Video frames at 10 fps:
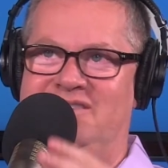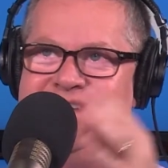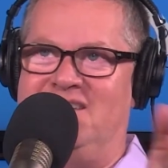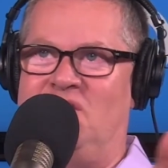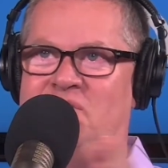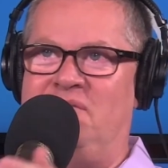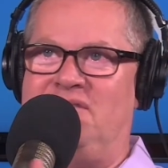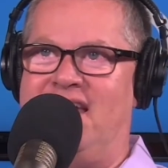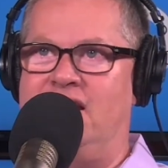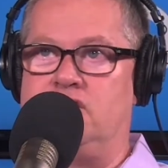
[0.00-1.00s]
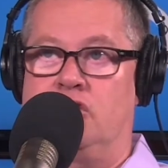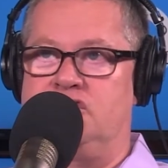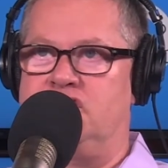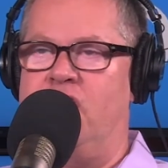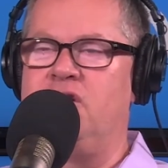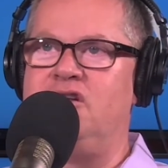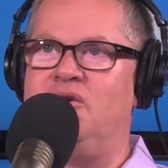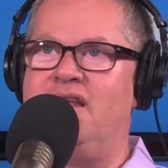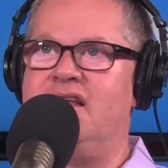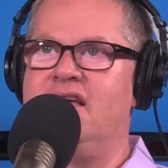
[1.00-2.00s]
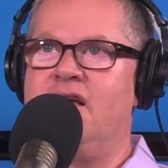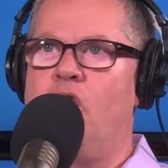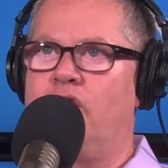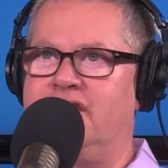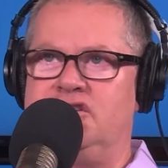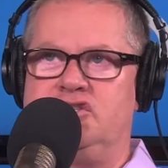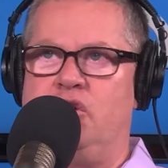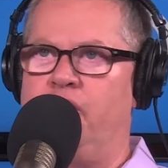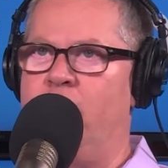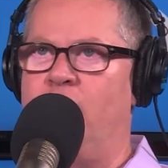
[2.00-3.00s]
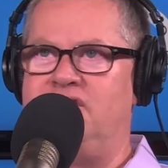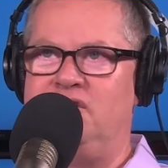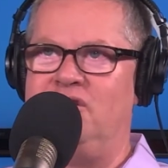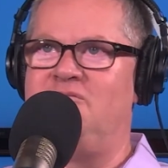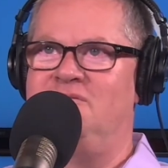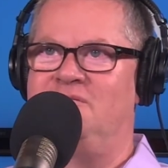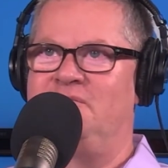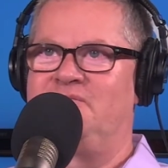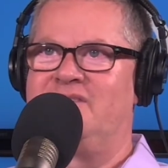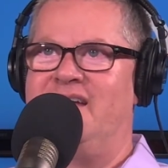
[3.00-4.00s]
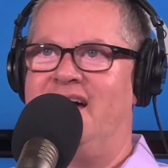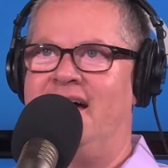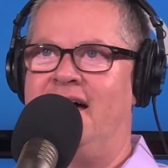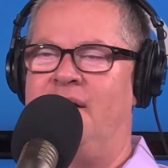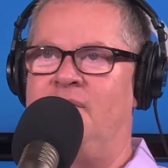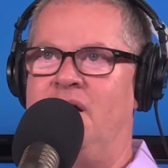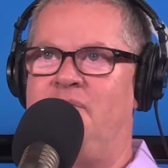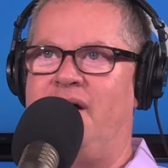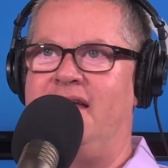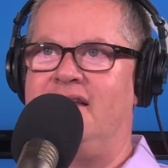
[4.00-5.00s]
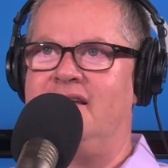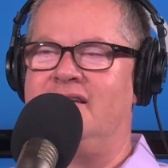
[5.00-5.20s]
is, you know, people that age are scared to do it or they just don't know what to do. Um, but